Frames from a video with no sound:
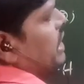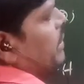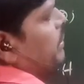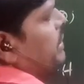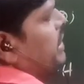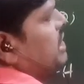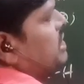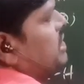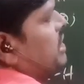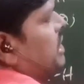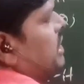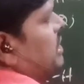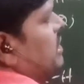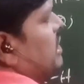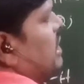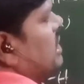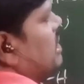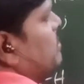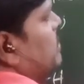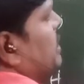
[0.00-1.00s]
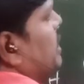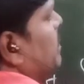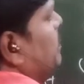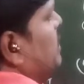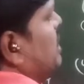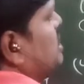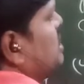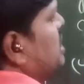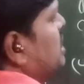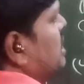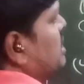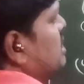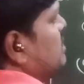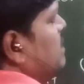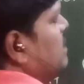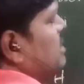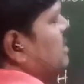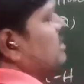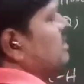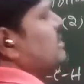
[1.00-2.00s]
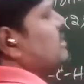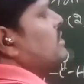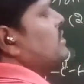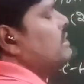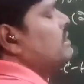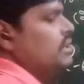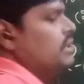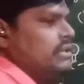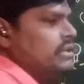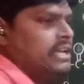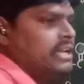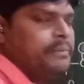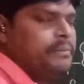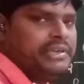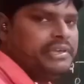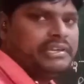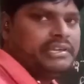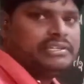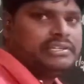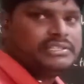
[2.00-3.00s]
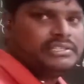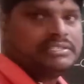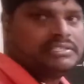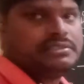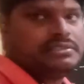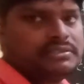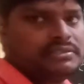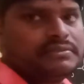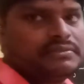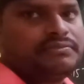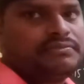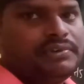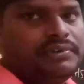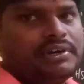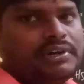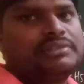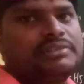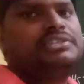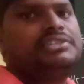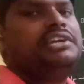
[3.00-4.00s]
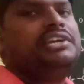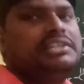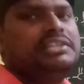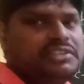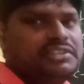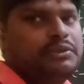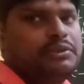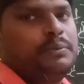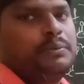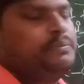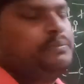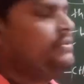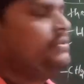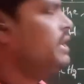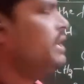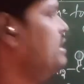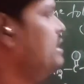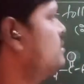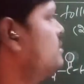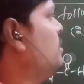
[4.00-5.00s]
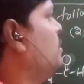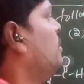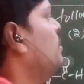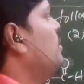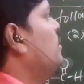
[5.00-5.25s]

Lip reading: Me3, nothing but Me is for CH3 group, right?